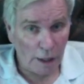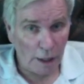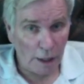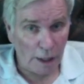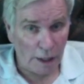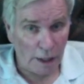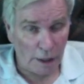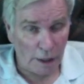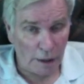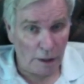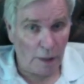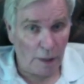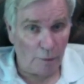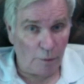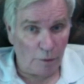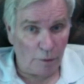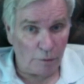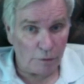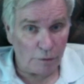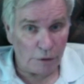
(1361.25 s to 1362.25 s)
and a
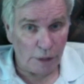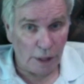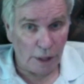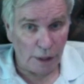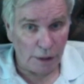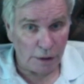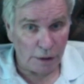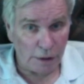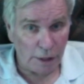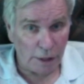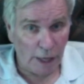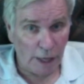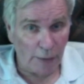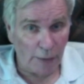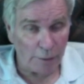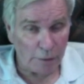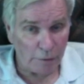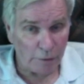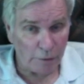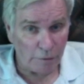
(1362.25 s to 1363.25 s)
number of states,
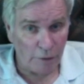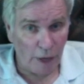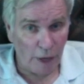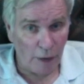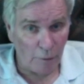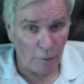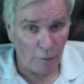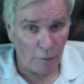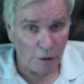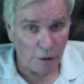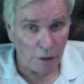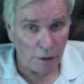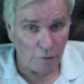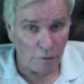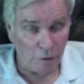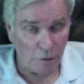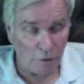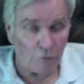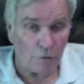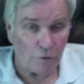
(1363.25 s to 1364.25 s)
CAPs have not received
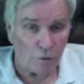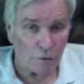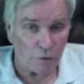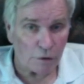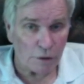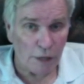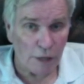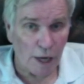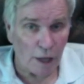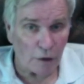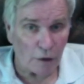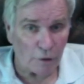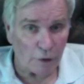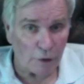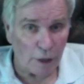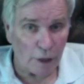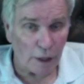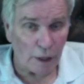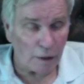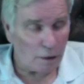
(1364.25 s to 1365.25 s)
their first dollar
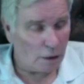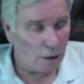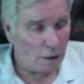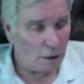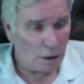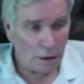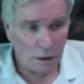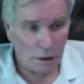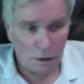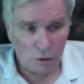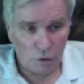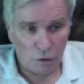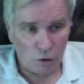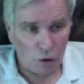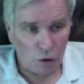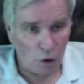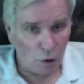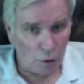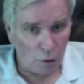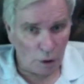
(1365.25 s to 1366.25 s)
yet.
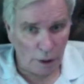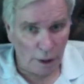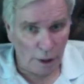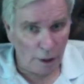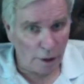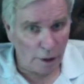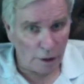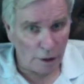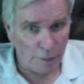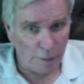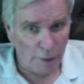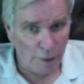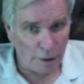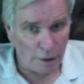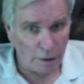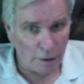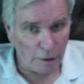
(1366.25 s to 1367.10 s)
Totally unexpected.